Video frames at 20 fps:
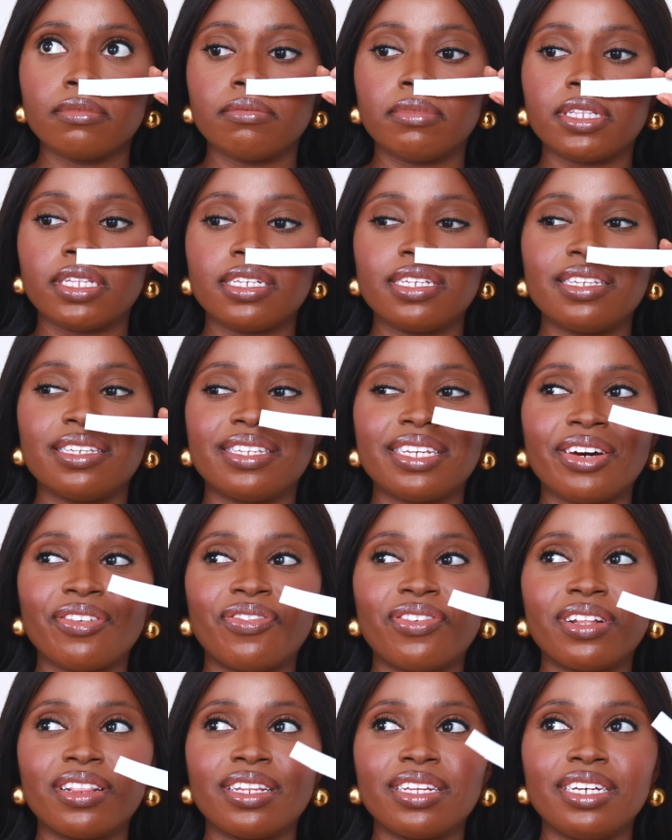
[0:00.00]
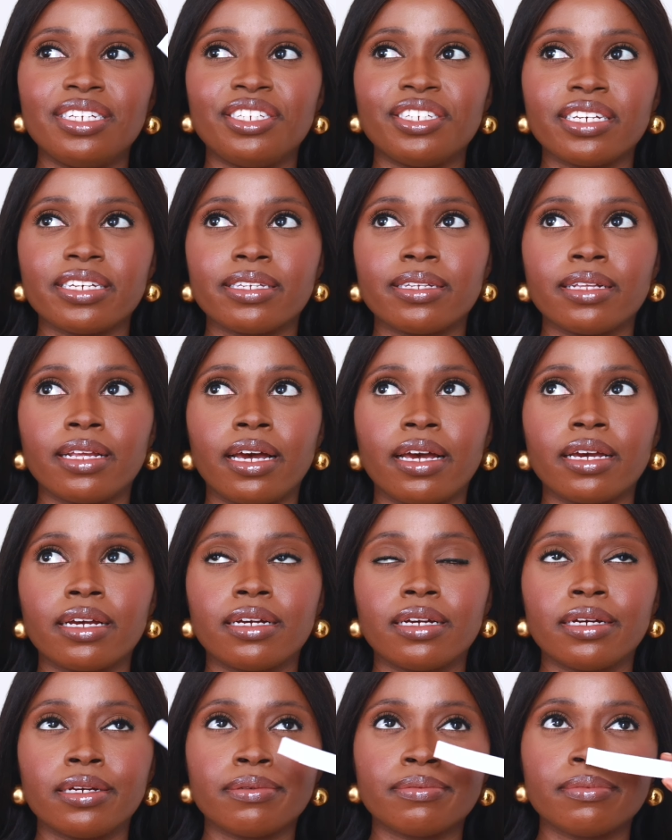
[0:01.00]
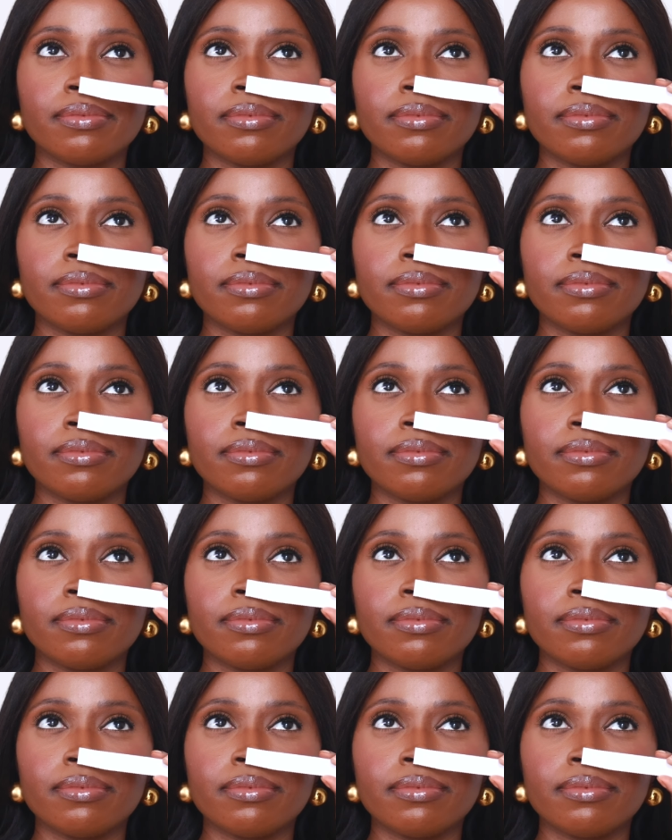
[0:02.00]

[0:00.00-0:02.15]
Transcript: But this is definitely just like